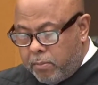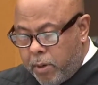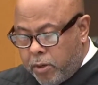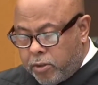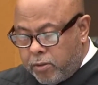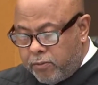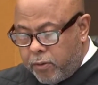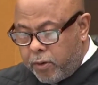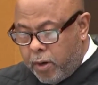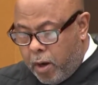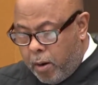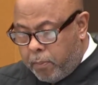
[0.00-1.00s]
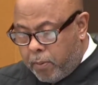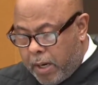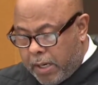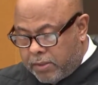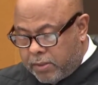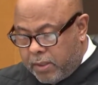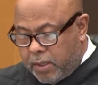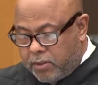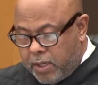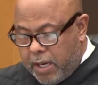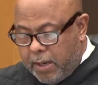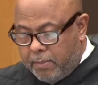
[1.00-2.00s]
is a motion for null pros
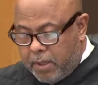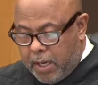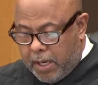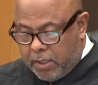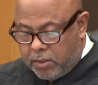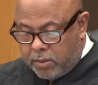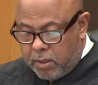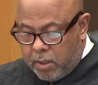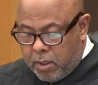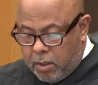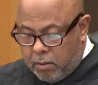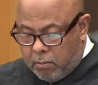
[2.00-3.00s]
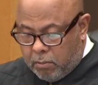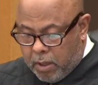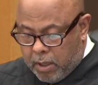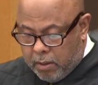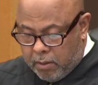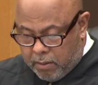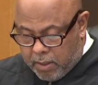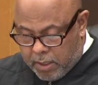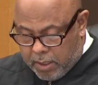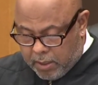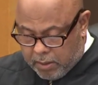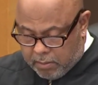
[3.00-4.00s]
on the same case where
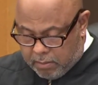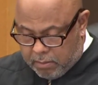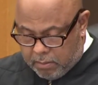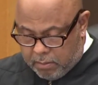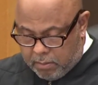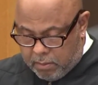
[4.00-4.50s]
Mr.